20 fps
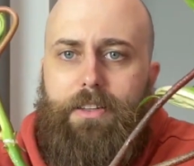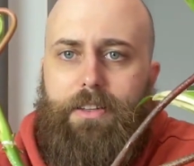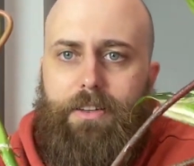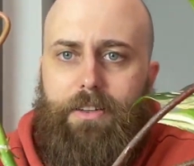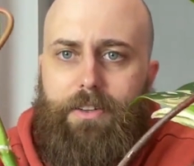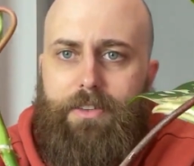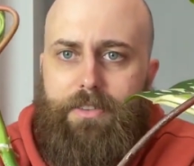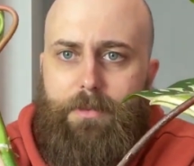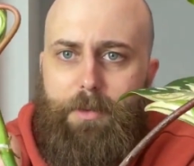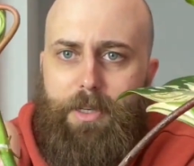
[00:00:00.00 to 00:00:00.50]
You
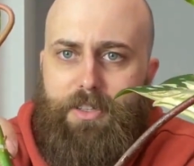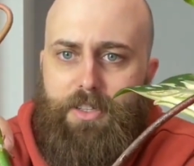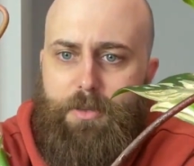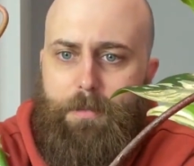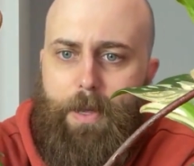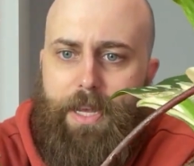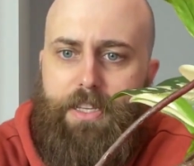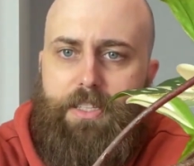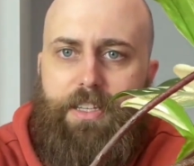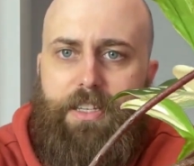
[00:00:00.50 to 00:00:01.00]
know, there's a bit of
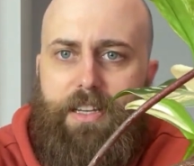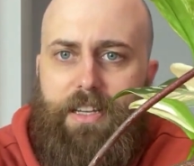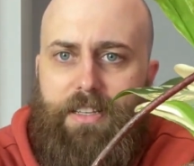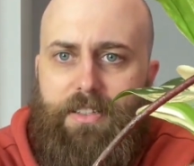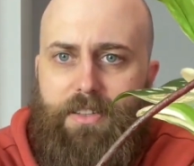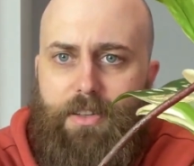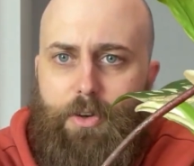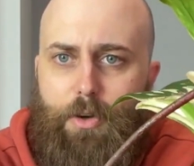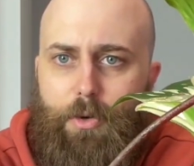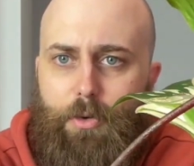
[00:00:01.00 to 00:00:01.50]
space here.
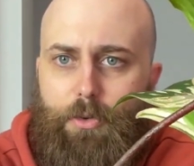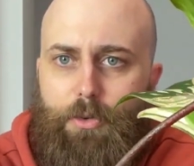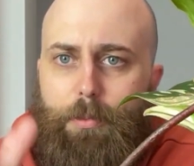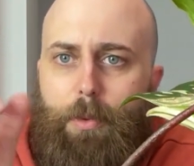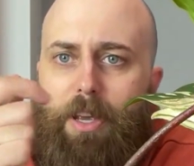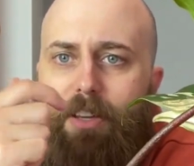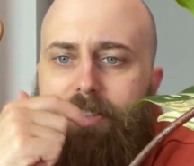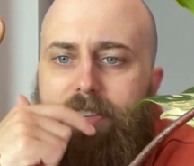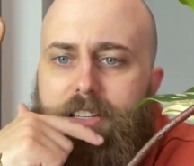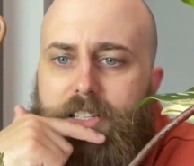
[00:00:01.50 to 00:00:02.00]
Internodal
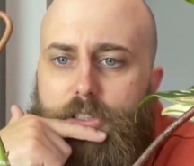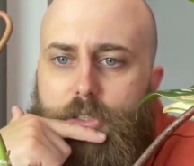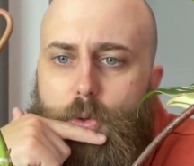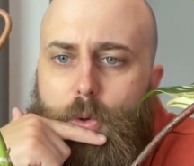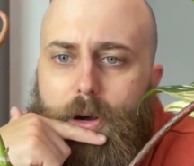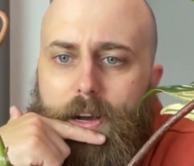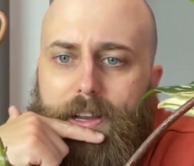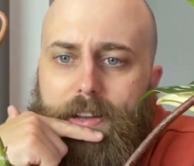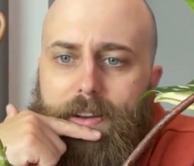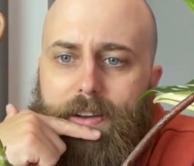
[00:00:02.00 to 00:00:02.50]
spacing's
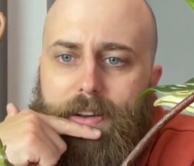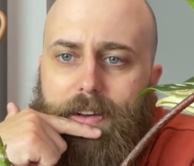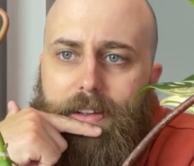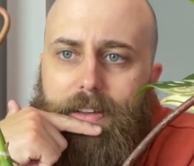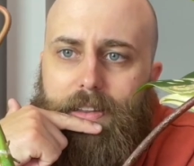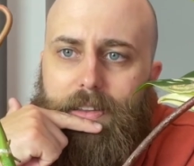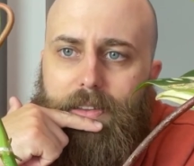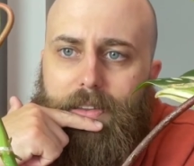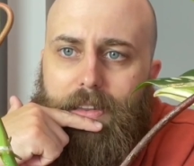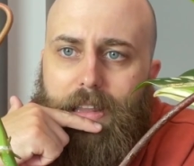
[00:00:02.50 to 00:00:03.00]
quite
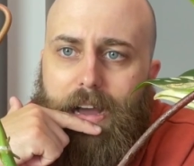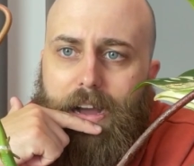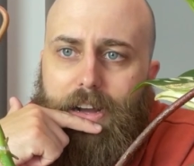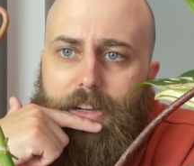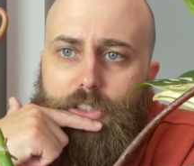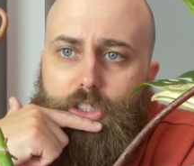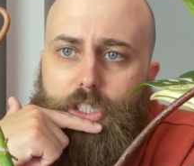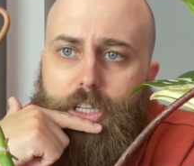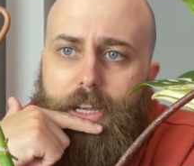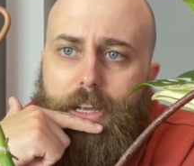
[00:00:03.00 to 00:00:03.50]

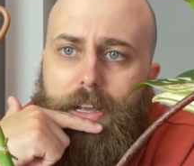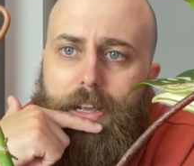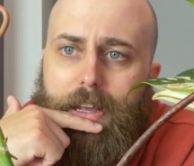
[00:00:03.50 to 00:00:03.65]
large.